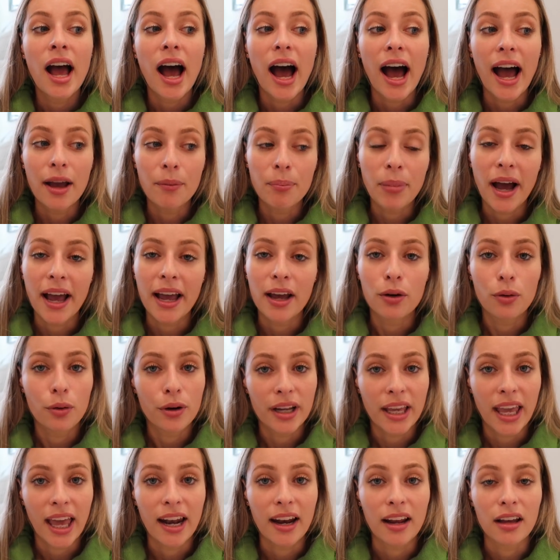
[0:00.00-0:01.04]
I buy it
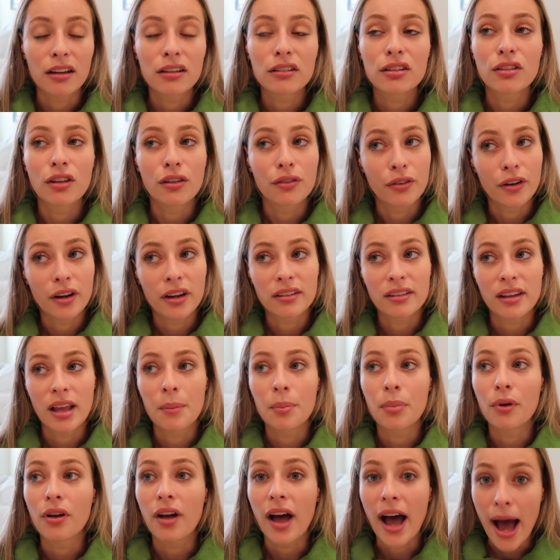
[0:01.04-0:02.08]
organic. So for
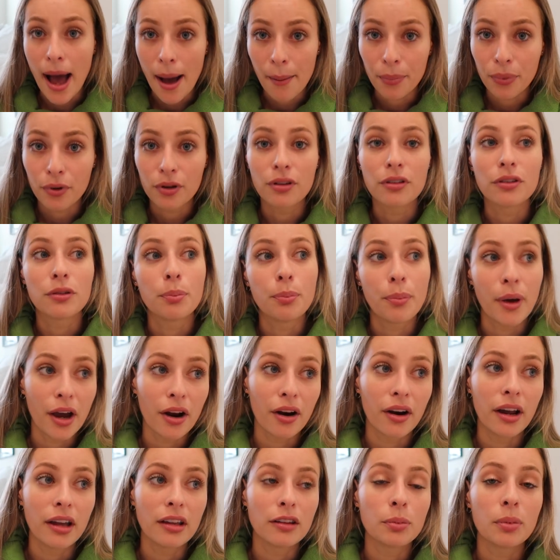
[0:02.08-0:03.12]
example, apples,
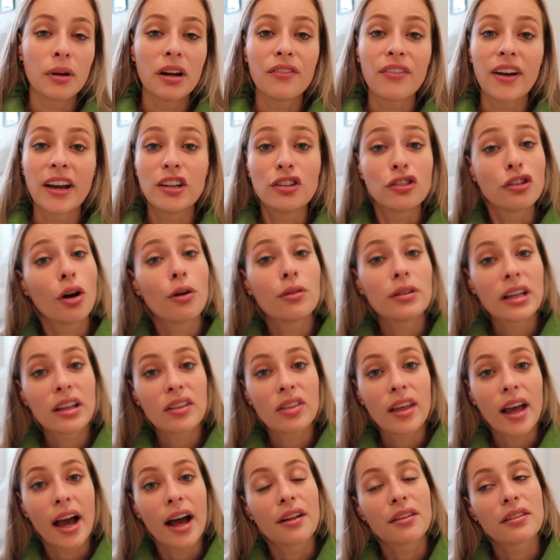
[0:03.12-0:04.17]
berries. But if I don't
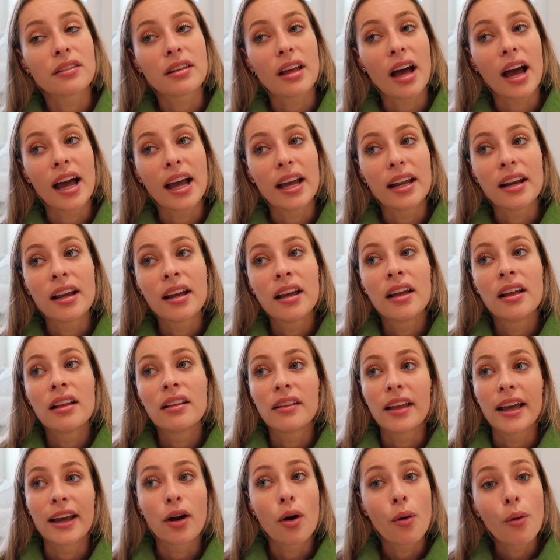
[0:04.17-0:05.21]
eat the outside,
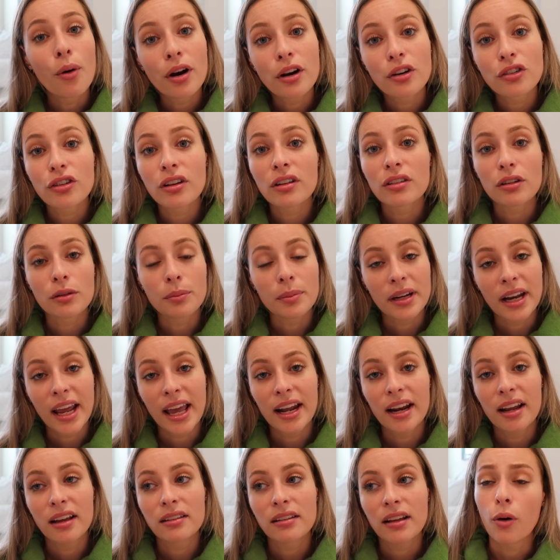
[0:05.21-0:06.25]
like oranges or
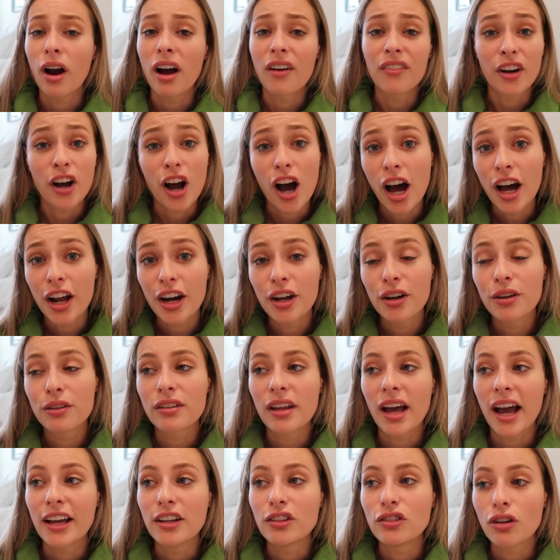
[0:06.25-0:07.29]
bananas or avocados,
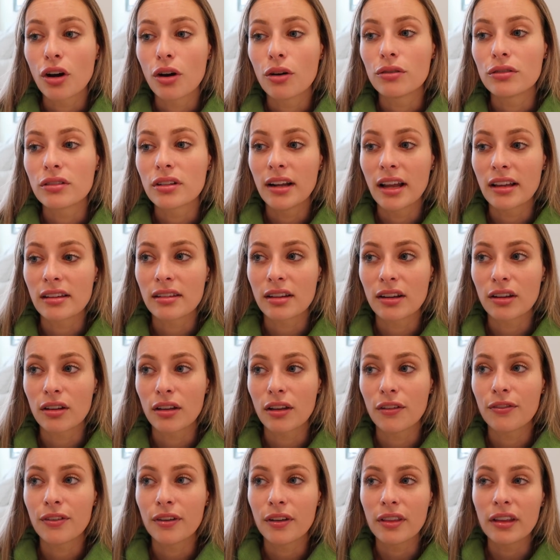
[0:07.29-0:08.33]
I don't
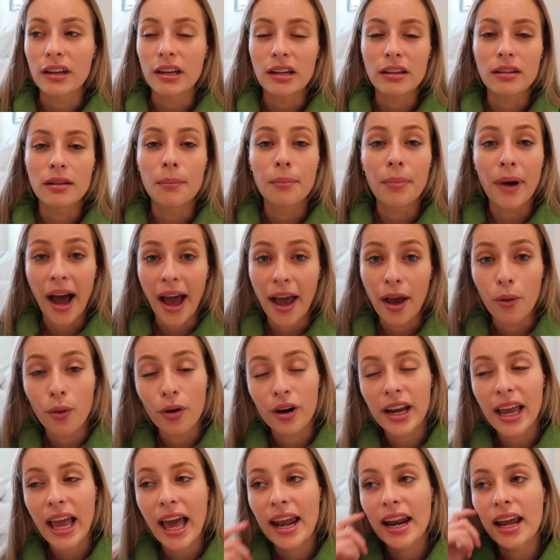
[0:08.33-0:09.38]
necessarily feel the need to buy
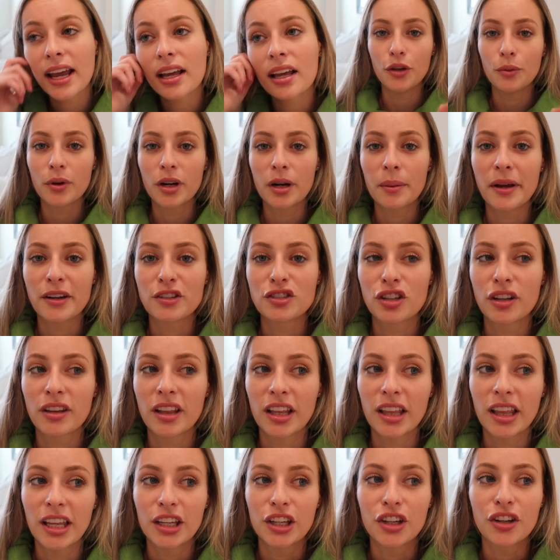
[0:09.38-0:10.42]
organic. You wanna make sure
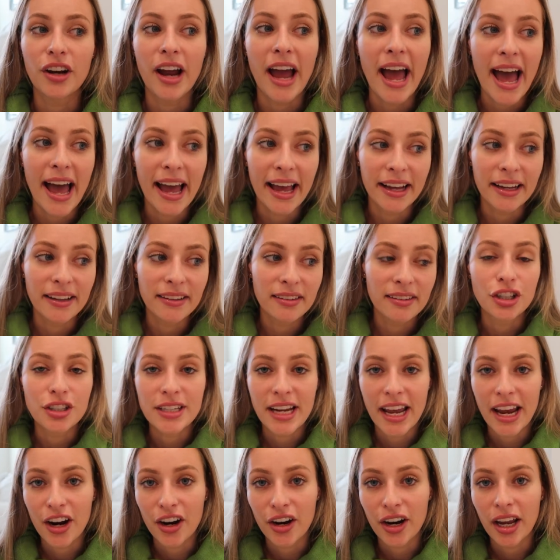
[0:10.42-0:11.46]
that like your eggs, your
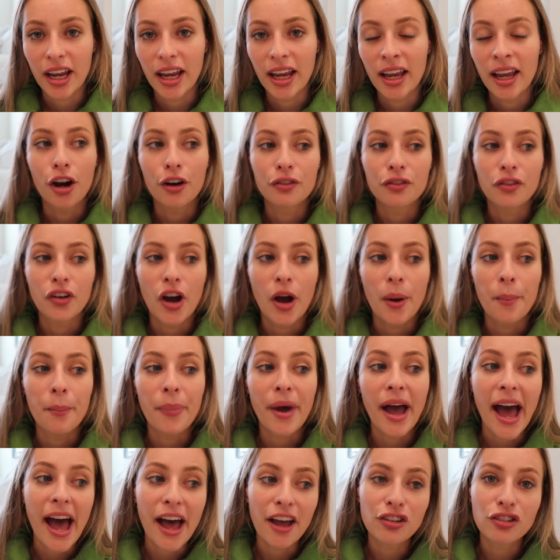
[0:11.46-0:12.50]
dairy are from
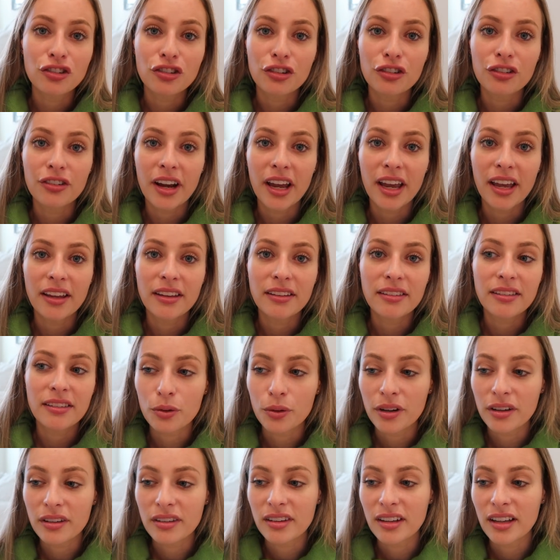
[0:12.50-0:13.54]
pasture-raised
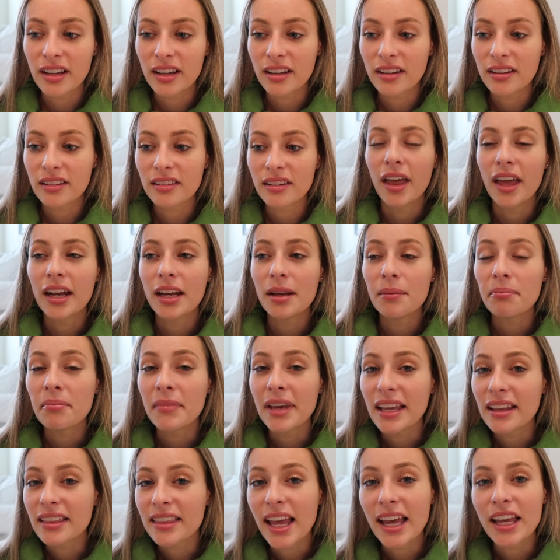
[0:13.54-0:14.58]
sources. Any
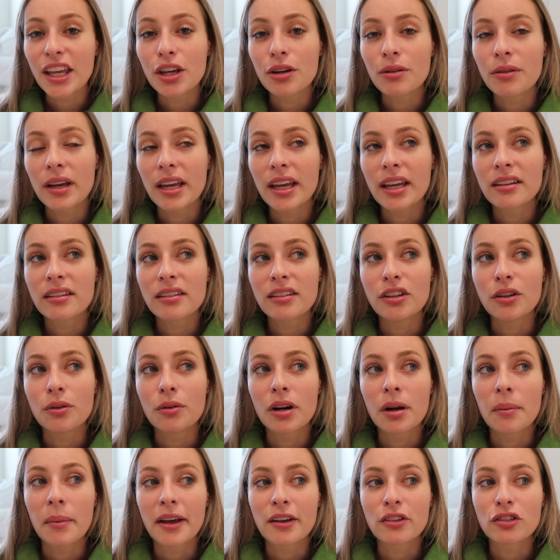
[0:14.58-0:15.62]
meat that you eat, you
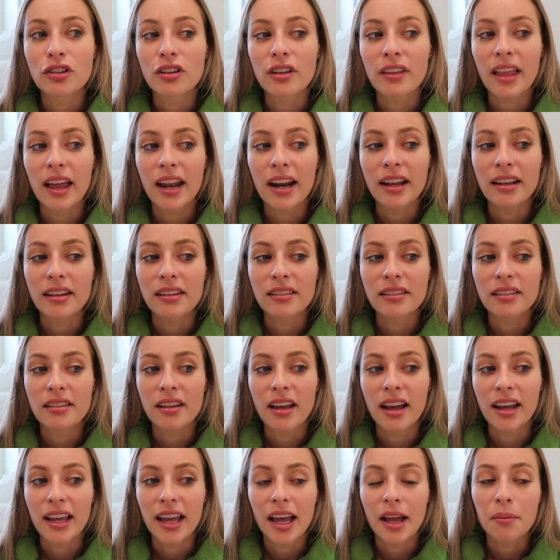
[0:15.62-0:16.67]
wanna make sure that it's,
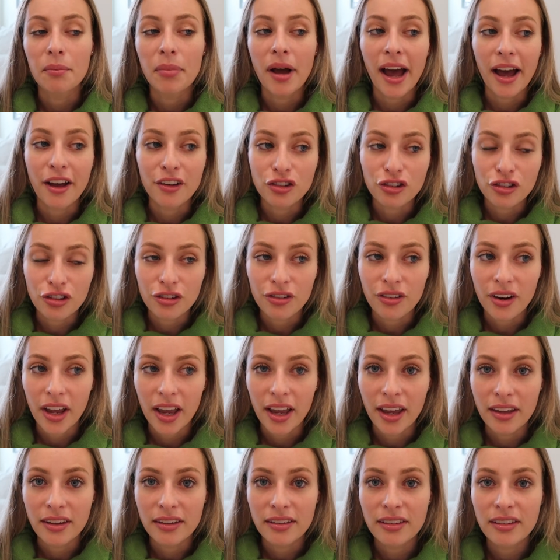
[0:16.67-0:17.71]
again,
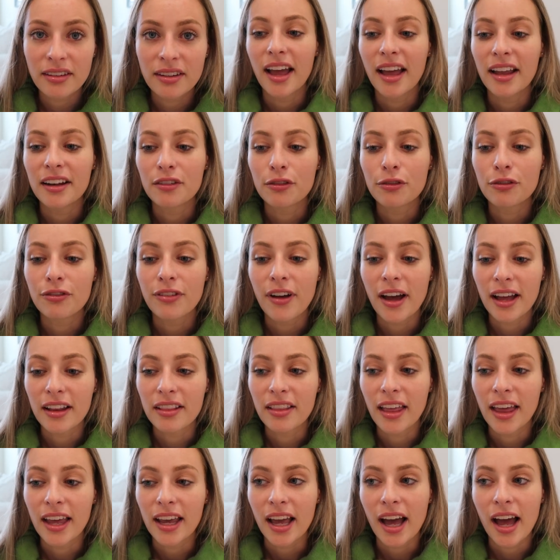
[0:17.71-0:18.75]
pasture-raised and
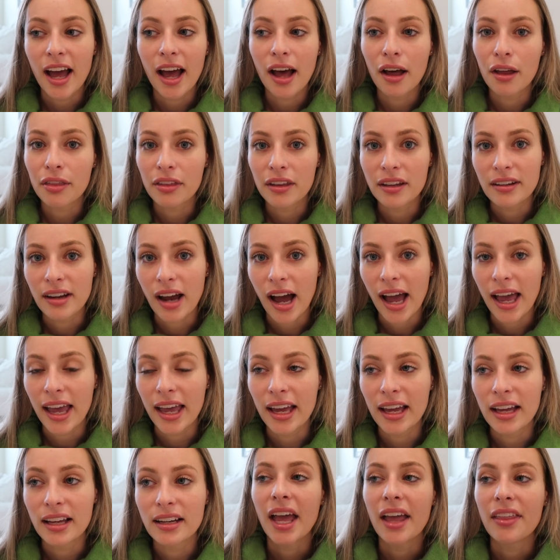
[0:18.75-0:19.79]
fed like a healthy
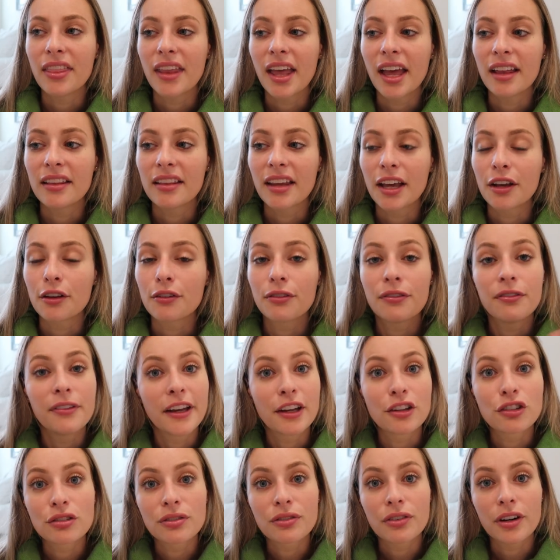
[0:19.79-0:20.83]
diet. And then like
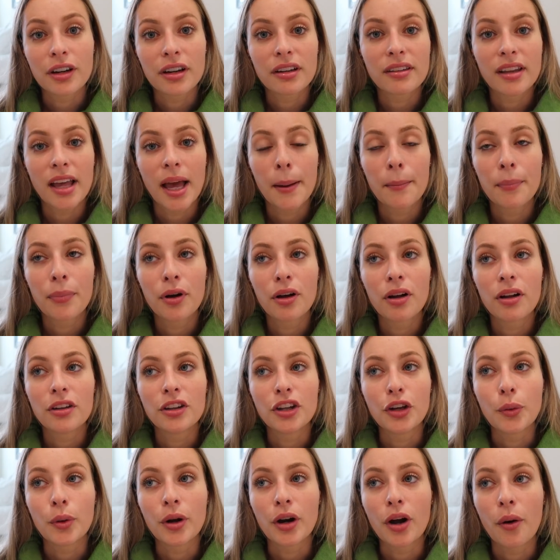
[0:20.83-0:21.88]
fish, for example,
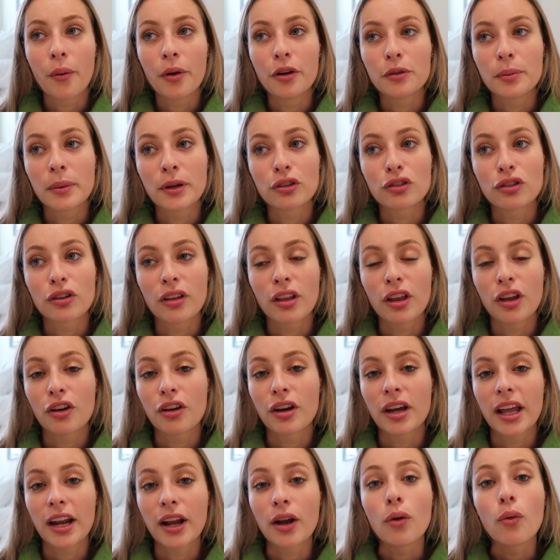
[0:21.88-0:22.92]
you wanna always make sure that you're
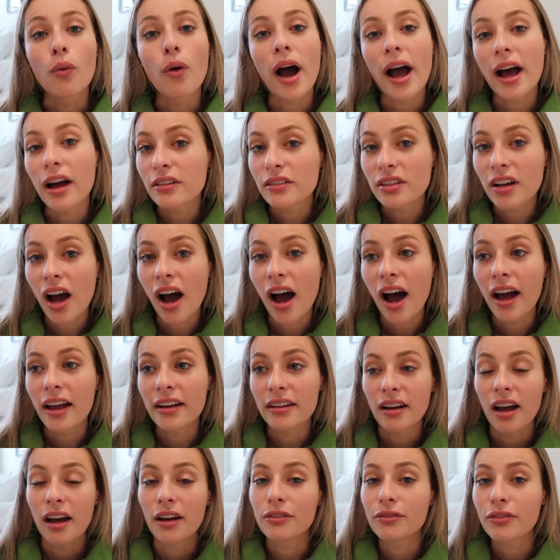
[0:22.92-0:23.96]
getting wild-caught,
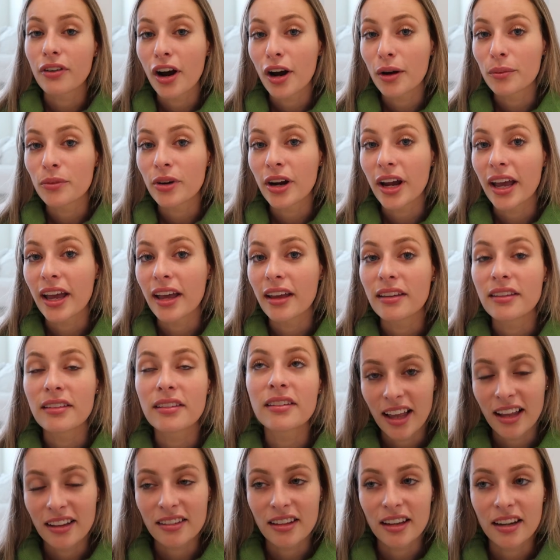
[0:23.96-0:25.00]
not farm-raised.
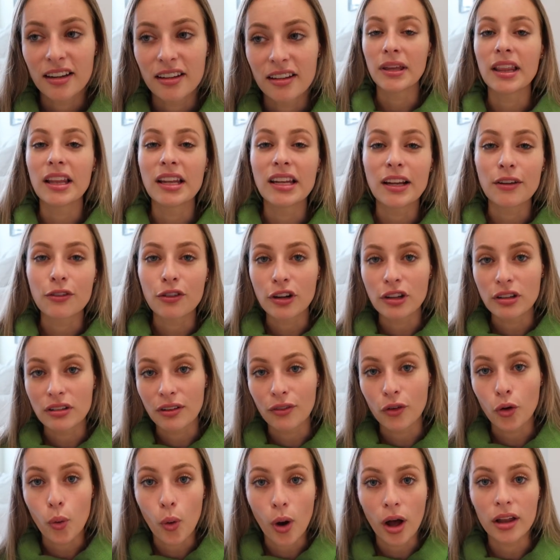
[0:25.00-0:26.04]
That's gonna be the difference
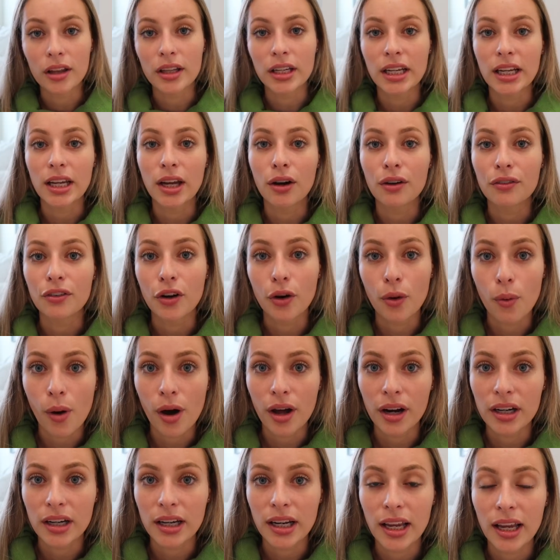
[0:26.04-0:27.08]
of quality over
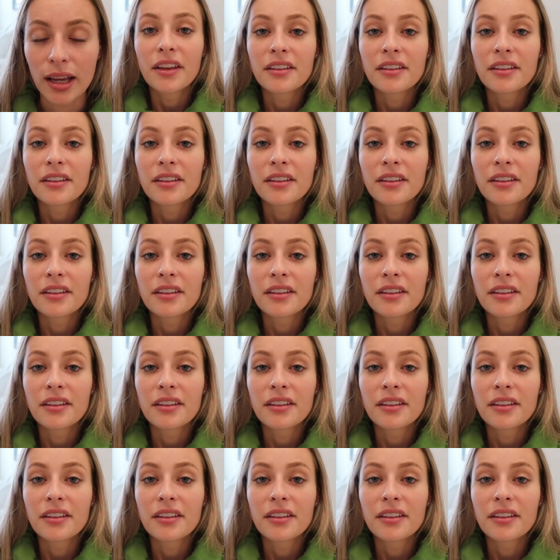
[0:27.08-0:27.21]
quantity.